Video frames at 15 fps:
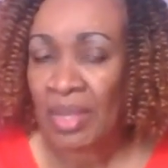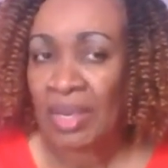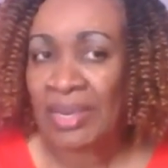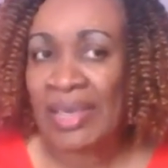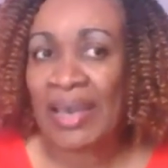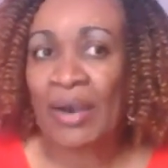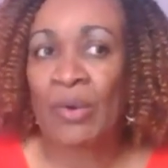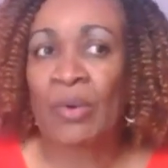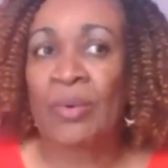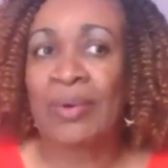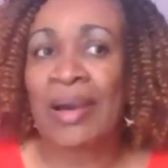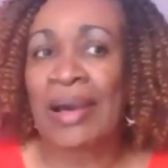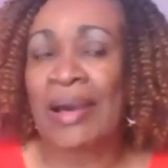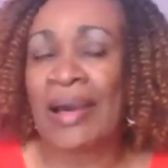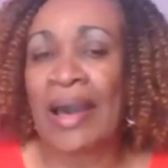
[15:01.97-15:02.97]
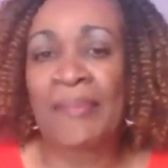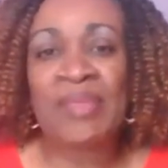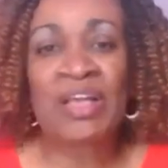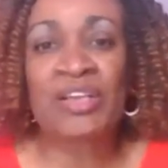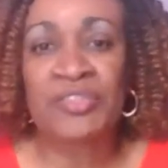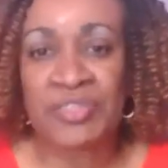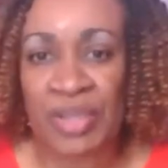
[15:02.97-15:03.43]
Now, I'm
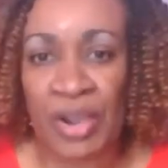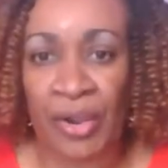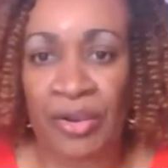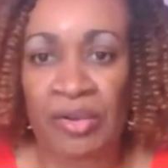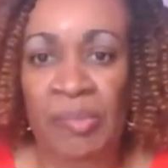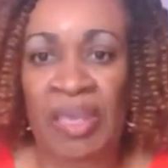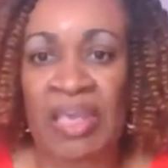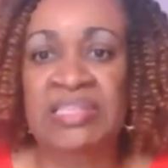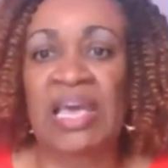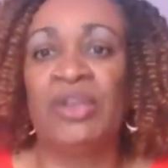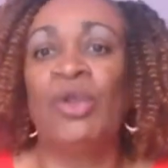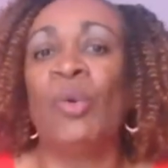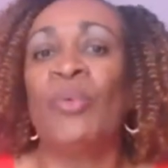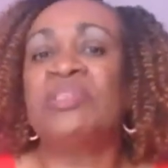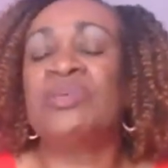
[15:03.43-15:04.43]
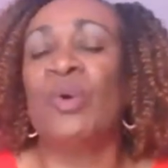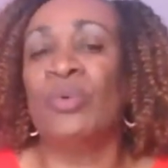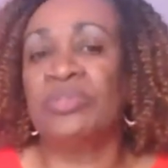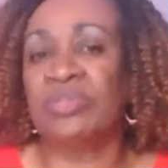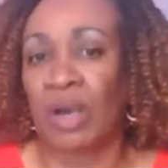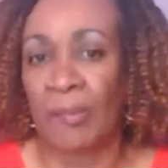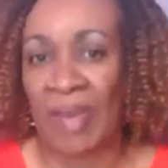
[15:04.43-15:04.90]
not concerned because I know it's
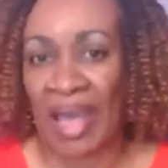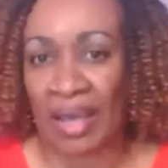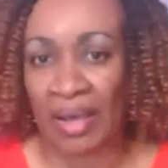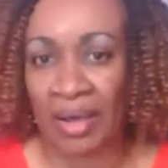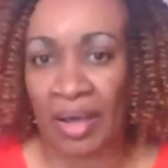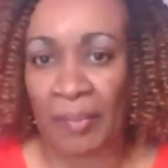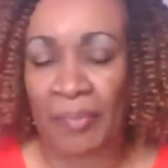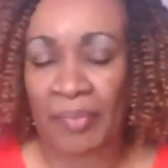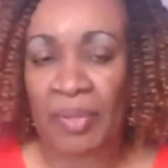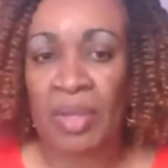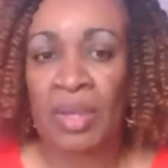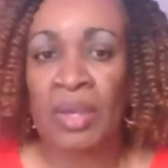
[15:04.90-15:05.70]
going to come back up.